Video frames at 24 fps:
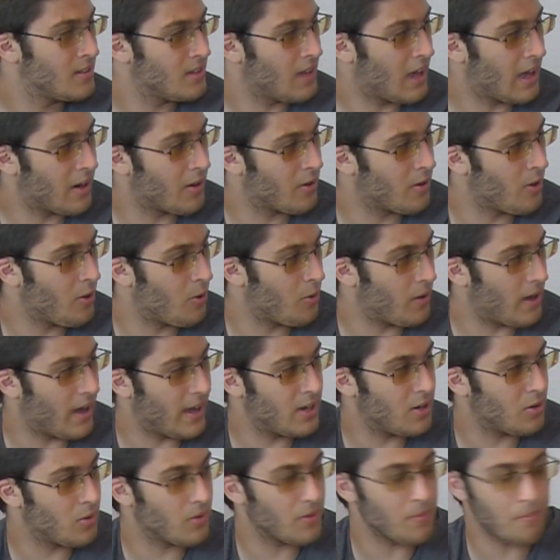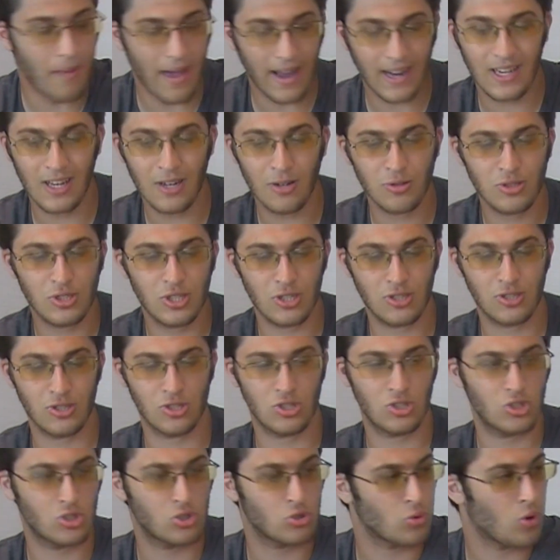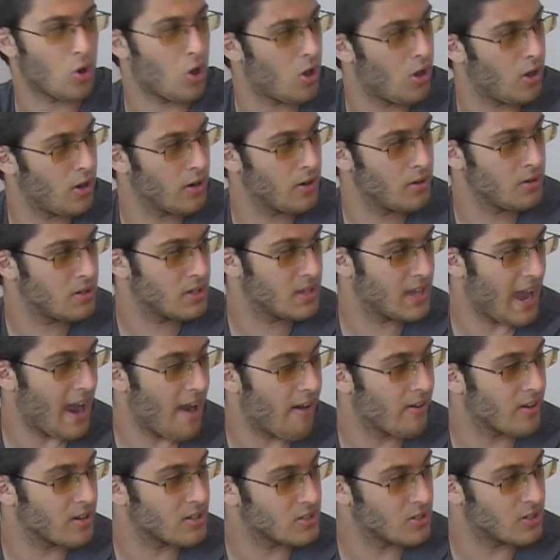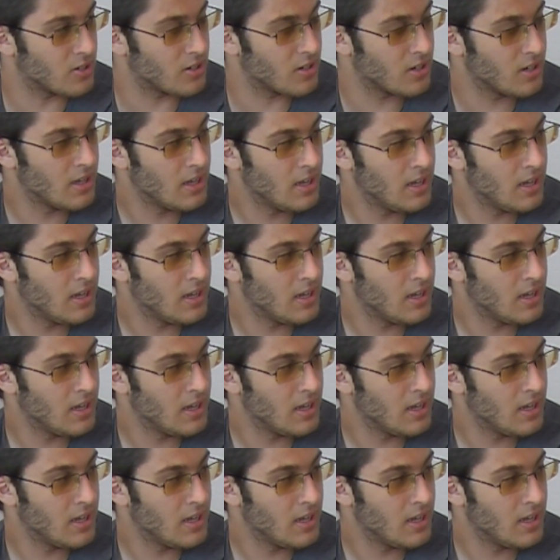I don't know. Magneto's such a strong character.